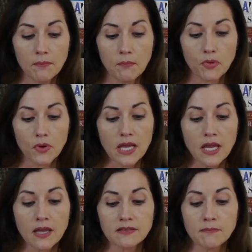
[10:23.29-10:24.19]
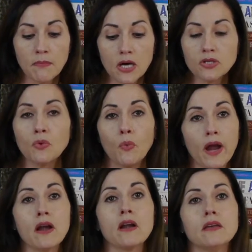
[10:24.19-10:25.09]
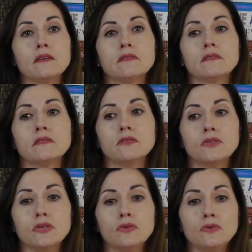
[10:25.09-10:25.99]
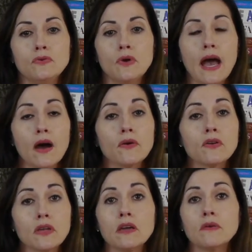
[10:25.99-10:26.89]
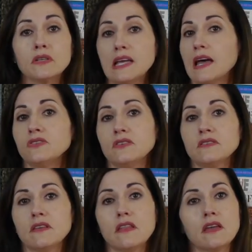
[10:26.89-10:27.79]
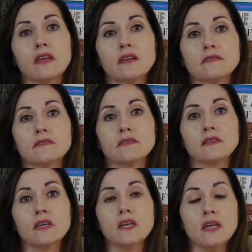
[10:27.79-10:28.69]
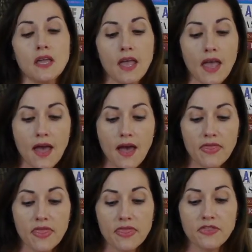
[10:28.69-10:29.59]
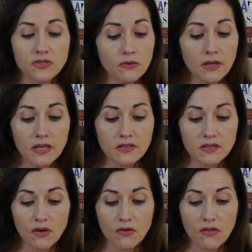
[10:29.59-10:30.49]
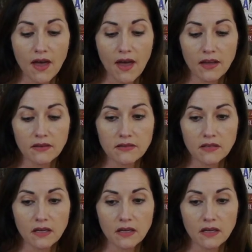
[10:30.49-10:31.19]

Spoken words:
bringing as much awareness to how your ego attaches to things, and doing it so that